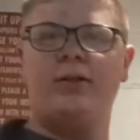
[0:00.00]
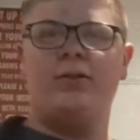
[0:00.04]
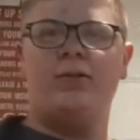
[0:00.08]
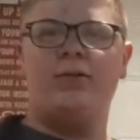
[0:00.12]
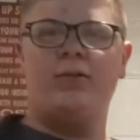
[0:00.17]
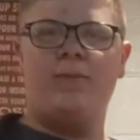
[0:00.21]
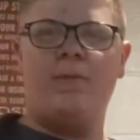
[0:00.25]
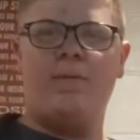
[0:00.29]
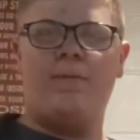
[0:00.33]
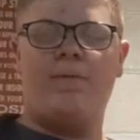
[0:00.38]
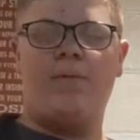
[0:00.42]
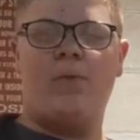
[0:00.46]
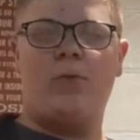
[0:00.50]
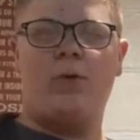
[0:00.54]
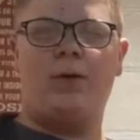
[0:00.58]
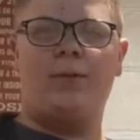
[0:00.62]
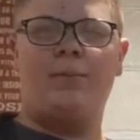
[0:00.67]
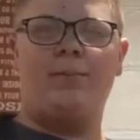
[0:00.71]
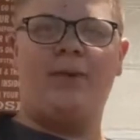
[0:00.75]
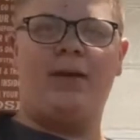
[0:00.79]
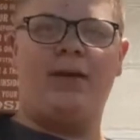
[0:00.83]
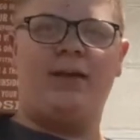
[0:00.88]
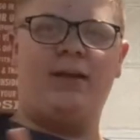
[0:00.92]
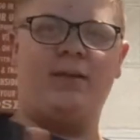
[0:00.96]
for
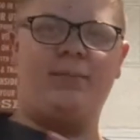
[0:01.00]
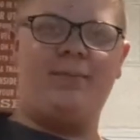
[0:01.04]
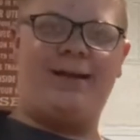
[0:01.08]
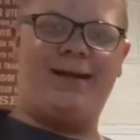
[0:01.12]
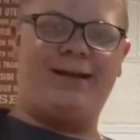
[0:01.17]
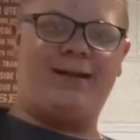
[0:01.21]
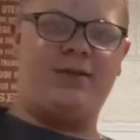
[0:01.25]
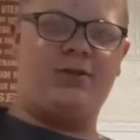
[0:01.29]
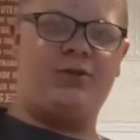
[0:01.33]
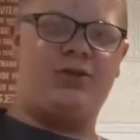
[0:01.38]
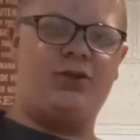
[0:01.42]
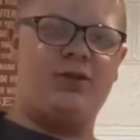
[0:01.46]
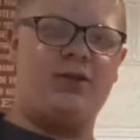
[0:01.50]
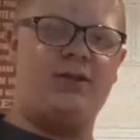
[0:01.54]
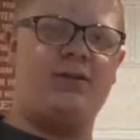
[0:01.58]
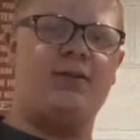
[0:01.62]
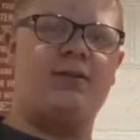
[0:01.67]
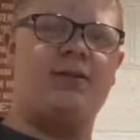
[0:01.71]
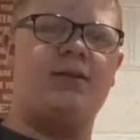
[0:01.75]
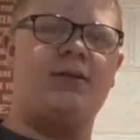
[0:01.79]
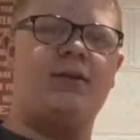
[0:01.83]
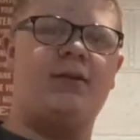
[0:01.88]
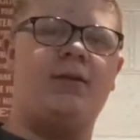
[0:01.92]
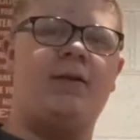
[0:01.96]
making mac and
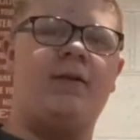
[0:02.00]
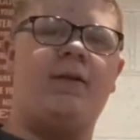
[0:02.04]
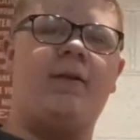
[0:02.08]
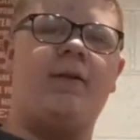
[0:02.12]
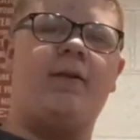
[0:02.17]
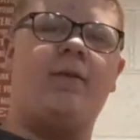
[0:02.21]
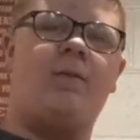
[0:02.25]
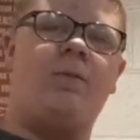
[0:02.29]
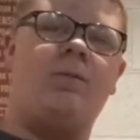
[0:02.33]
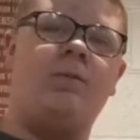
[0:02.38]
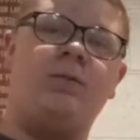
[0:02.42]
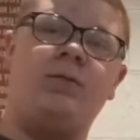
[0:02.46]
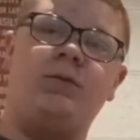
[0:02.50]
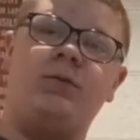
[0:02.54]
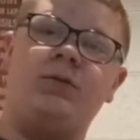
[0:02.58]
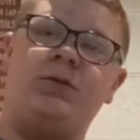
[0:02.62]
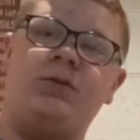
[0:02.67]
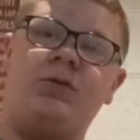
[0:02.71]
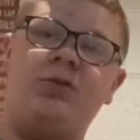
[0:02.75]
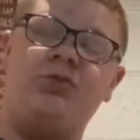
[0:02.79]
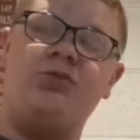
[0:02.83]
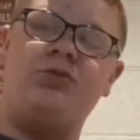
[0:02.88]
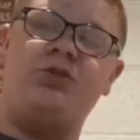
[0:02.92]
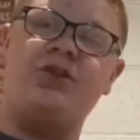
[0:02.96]
cheese.
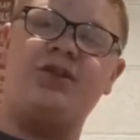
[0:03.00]
You just